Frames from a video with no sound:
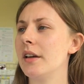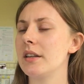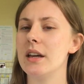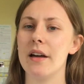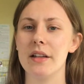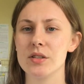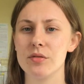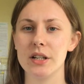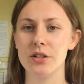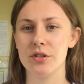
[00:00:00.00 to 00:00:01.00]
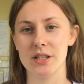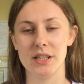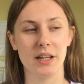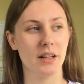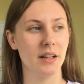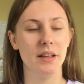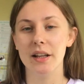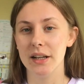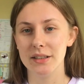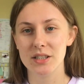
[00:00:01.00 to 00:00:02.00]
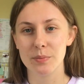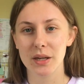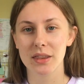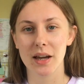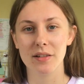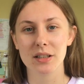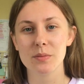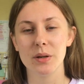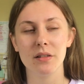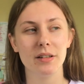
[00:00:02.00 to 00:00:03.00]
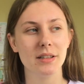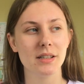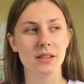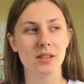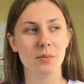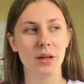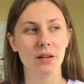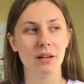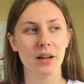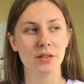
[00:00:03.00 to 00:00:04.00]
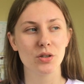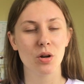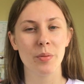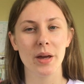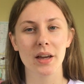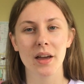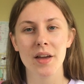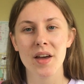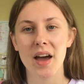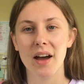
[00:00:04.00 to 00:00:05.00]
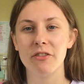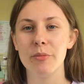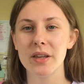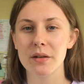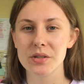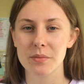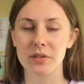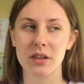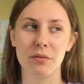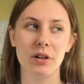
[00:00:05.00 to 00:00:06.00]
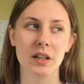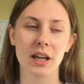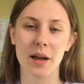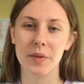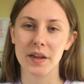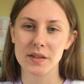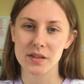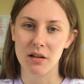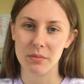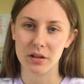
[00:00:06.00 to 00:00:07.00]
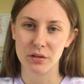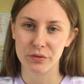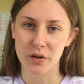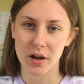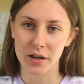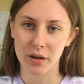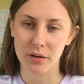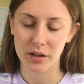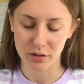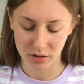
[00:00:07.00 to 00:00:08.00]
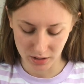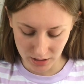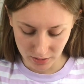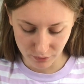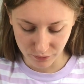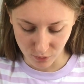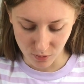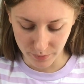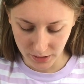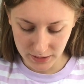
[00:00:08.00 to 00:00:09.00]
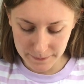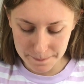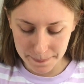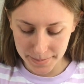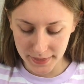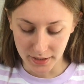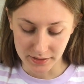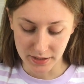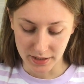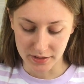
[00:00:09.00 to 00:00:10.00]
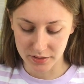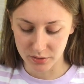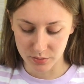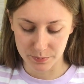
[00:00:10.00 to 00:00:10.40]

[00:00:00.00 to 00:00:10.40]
yeah, that's really interesting, and then they'd speak their experiences to me around the topic. And for me, that was something that really kept the excitement and the fire going for me. And yeah, another